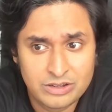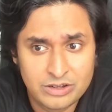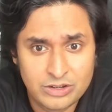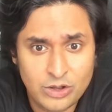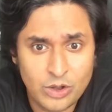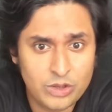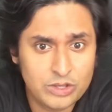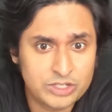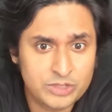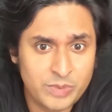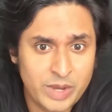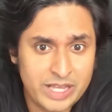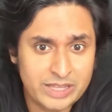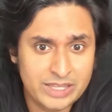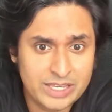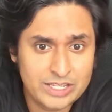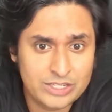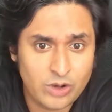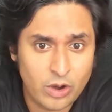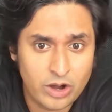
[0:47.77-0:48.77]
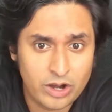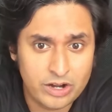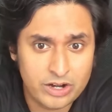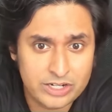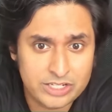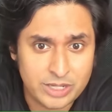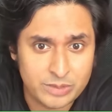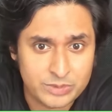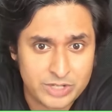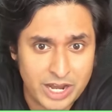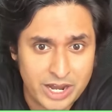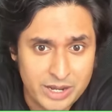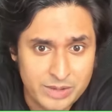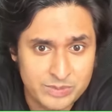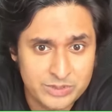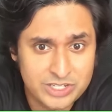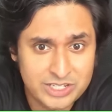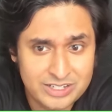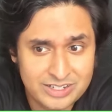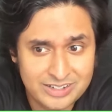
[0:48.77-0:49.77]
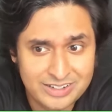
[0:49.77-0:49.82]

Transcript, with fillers: Goals make things harder sometimes.